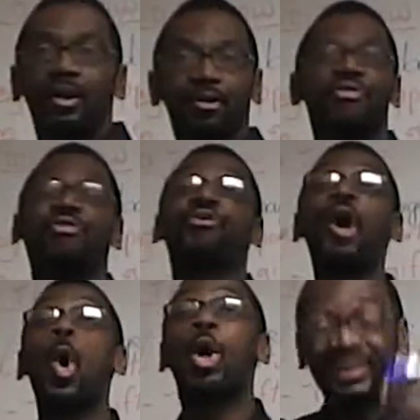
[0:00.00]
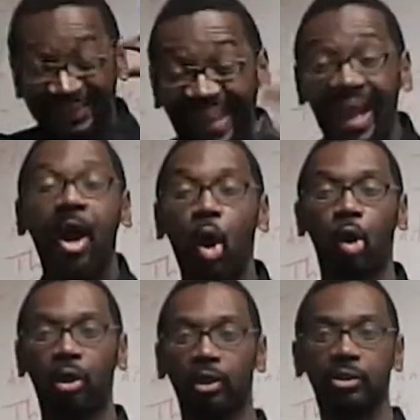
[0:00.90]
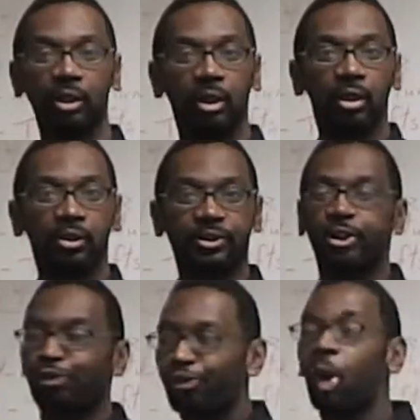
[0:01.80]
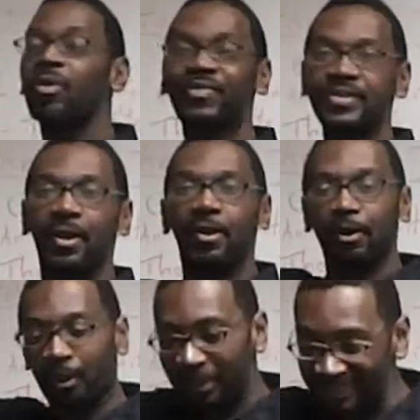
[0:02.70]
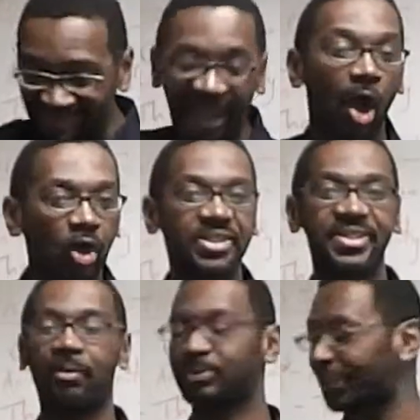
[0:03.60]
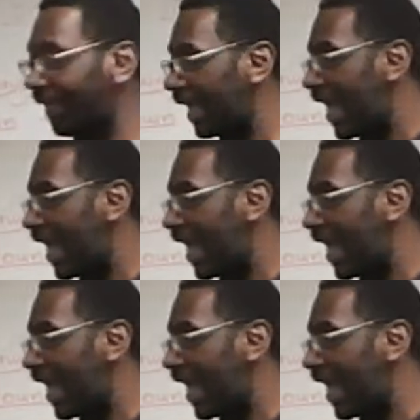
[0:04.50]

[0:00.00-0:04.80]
Throw down. To throw down something.